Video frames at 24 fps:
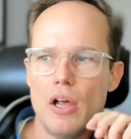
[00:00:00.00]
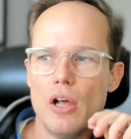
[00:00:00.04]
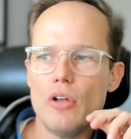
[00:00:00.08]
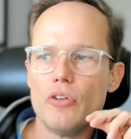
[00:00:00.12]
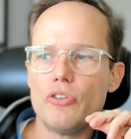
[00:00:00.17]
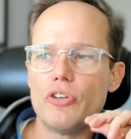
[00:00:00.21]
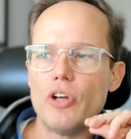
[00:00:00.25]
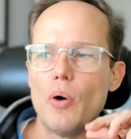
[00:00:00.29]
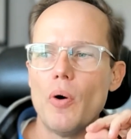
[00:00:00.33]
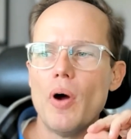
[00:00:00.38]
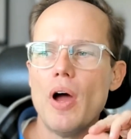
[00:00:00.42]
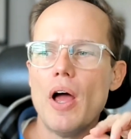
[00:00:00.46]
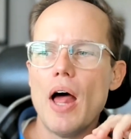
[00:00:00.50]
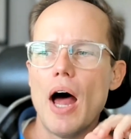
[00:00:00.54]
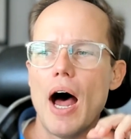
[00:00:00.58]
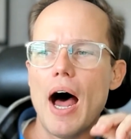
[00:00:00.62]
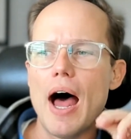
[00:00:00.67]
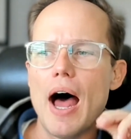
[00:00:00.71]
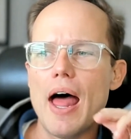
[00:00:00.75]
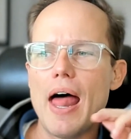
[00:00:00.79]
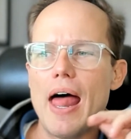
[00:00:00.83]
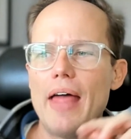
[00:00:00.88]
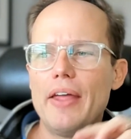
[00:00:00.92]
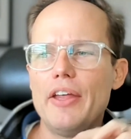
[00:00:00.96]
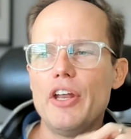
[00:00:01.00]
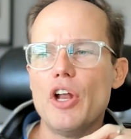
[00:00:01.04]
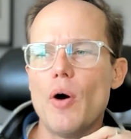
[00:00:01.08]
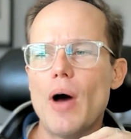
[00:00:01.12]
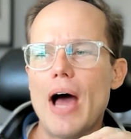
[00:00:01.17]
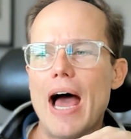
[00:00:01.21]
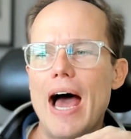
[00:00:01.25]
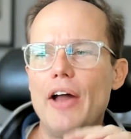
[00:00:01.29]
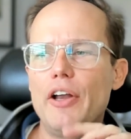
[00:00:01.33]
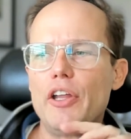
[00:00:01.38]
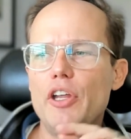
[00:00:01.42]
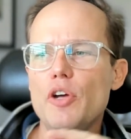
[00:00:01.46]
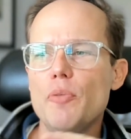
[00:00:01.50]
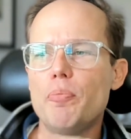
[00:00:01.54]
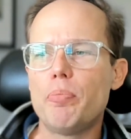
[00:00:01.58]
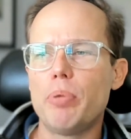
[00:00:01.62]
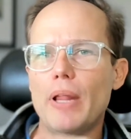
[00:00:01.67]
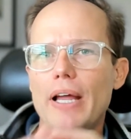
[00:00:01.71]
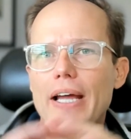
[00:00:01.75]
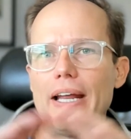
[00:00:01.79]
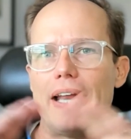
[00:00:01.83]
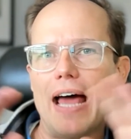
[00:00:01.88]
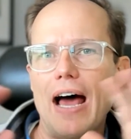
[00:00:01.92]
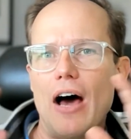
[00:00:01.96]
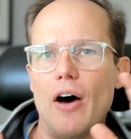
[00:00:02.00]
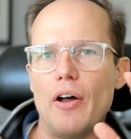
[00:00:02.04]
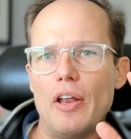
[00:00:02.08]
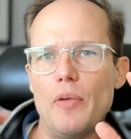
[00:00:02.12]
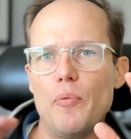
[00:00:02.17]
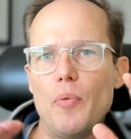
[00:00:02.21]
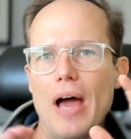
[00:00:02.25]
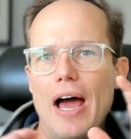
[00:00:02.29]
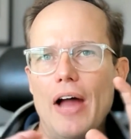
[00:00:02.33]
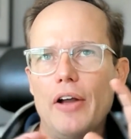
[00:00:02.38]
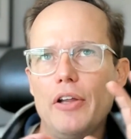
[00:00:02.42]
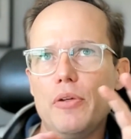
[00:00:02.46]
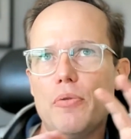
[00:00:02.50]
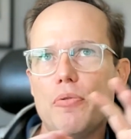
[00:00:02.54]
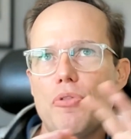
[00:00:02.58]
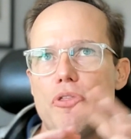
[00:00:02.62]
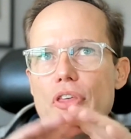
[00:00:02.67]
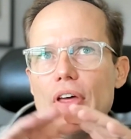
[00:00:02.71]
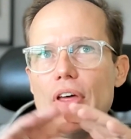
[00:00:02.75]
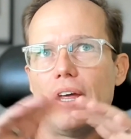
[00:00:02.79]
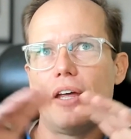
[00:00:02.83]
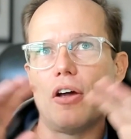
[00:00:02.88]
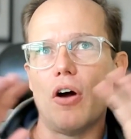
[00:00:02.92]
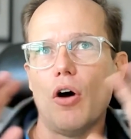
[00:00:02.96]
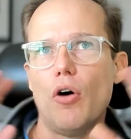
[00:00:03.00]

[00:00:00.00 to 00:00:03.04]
So, how do you plan out and how do you think